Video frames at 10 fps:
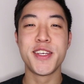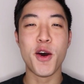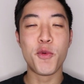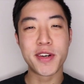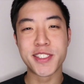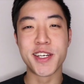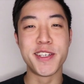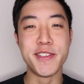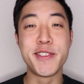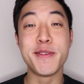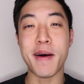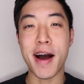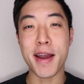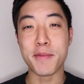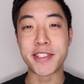Yo, what is good YouTube?
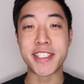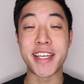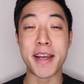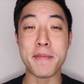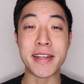I'm Richie Kim,